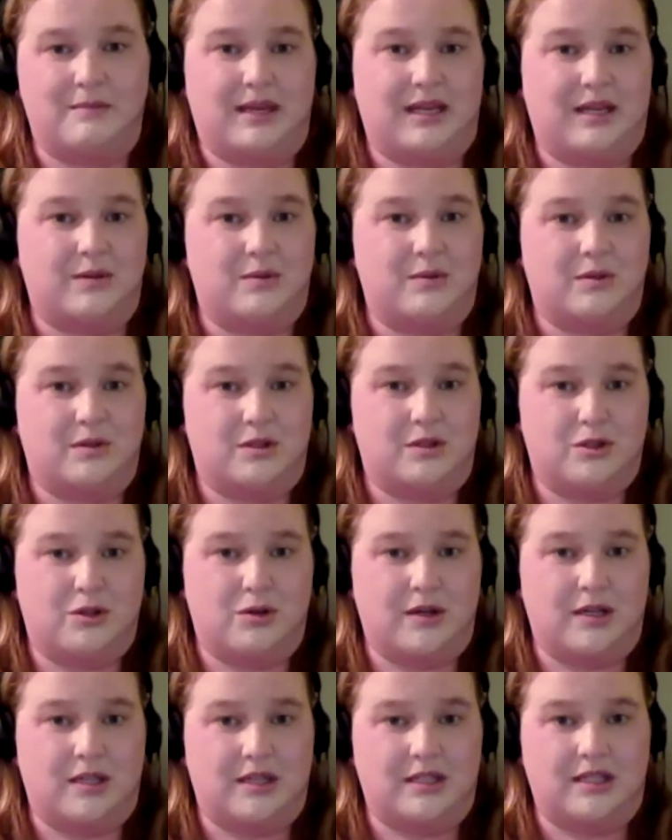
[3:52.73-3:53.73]
meals
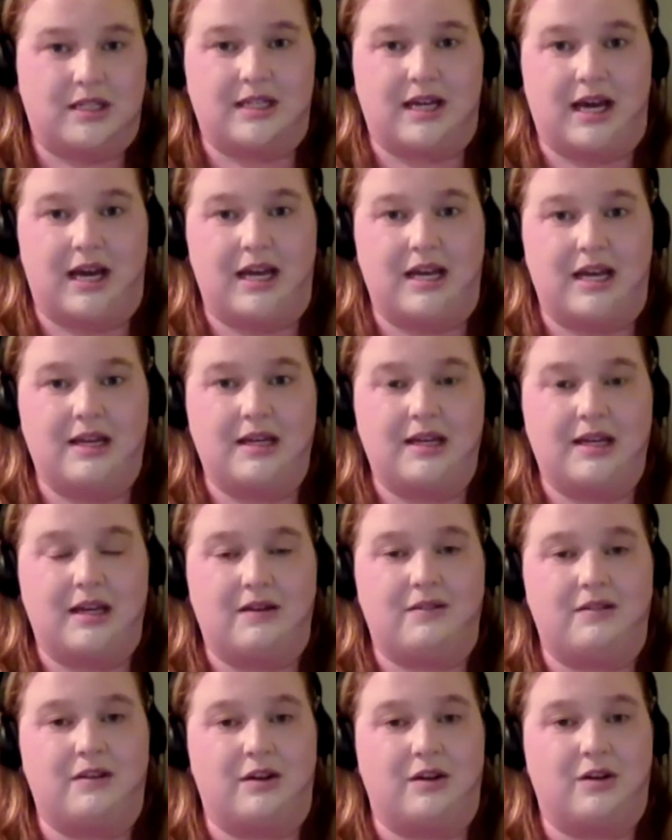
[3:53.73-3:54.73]
during the day
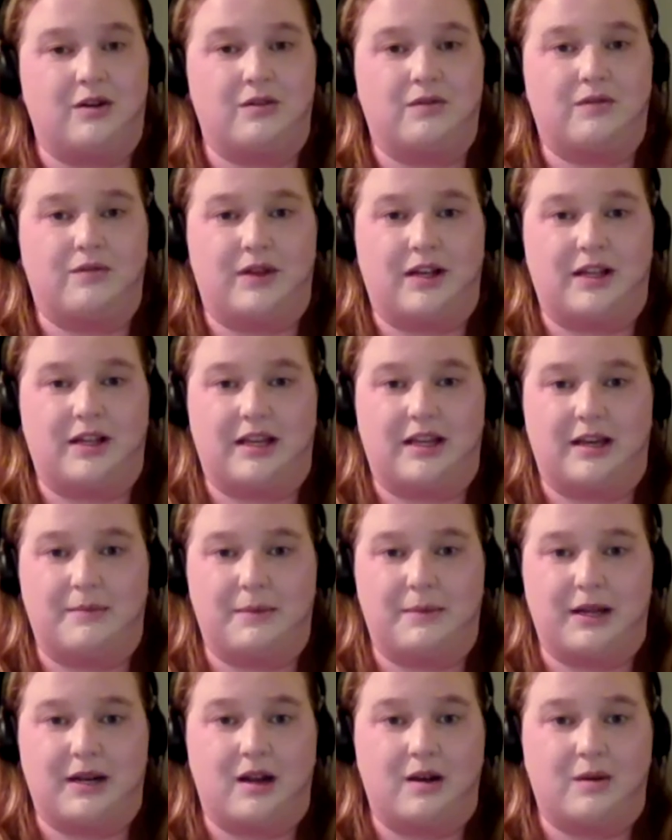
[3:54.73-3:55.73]
if you're feeling a
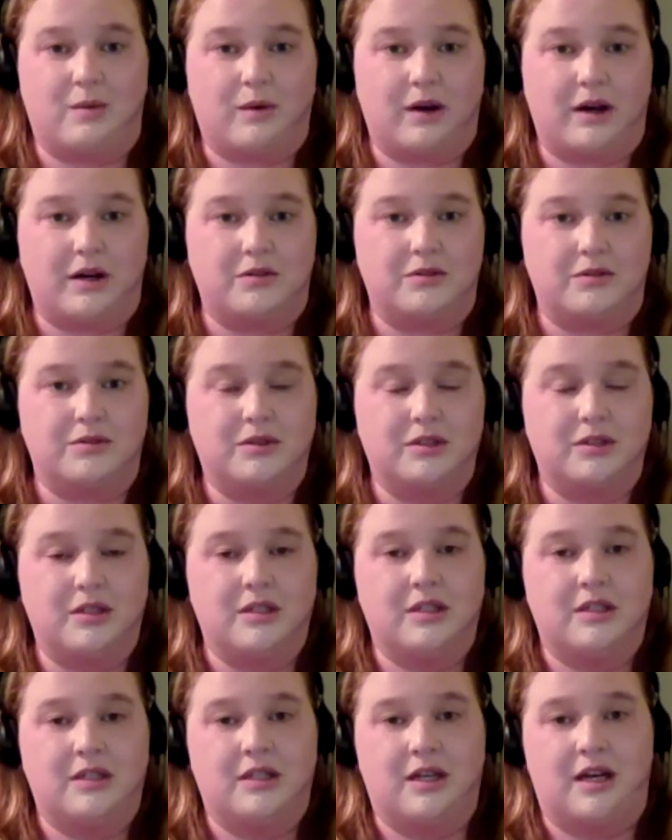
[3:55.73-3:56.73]
bit unwell,
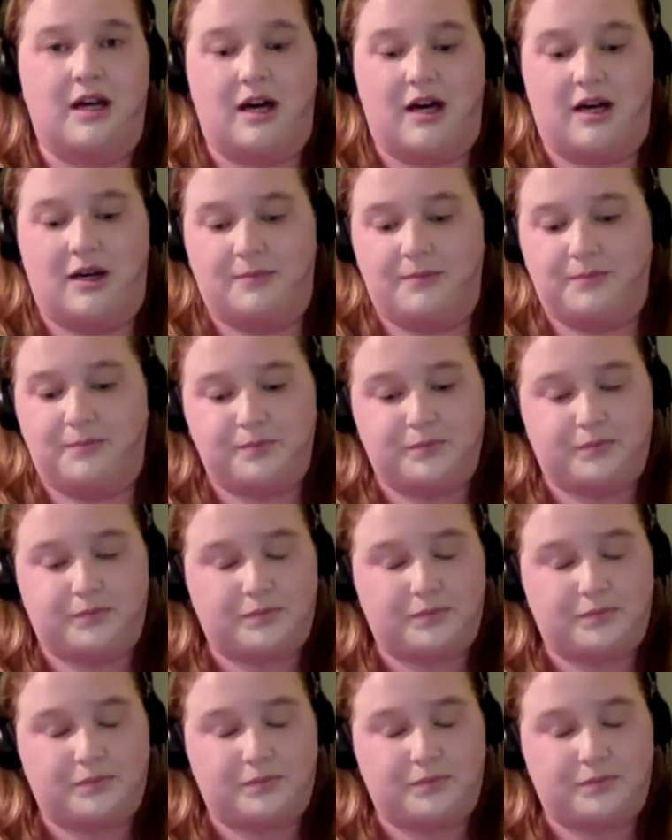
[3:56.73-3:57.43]
and